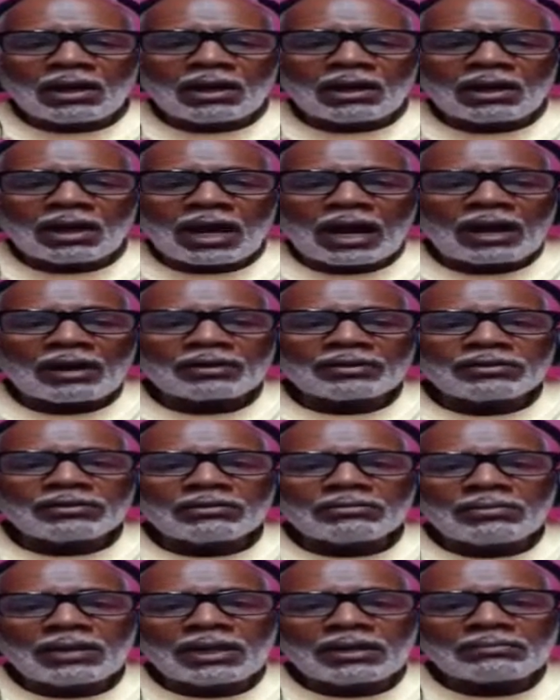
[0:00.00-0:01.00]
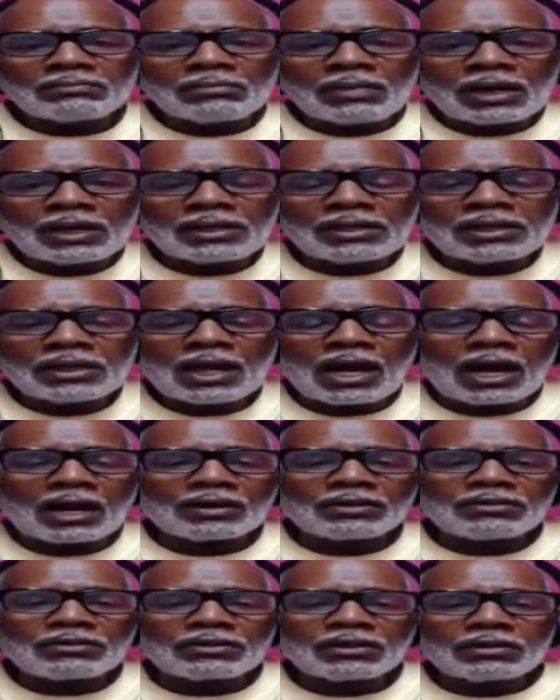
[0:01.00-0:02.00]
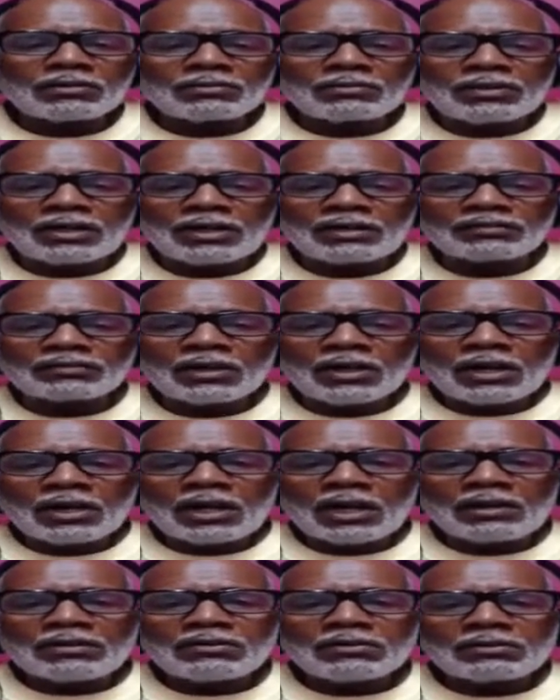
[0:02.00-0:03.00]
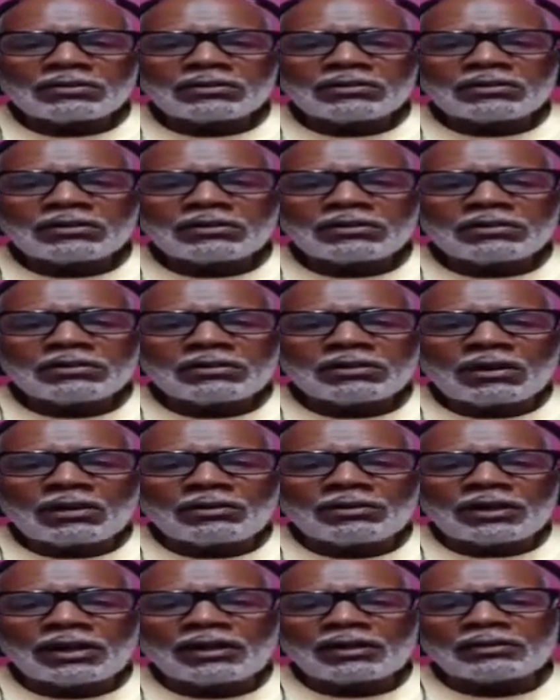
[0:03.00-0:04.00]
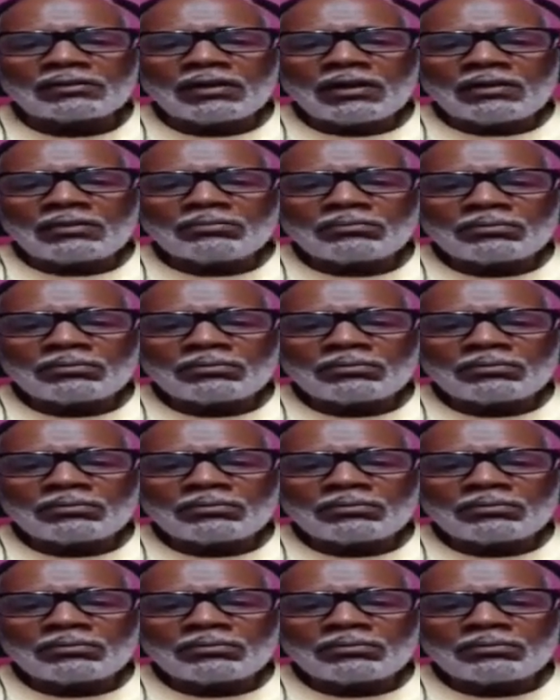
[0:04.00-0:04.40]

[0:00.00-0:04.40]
how do you make money and how do you get rich. And you know that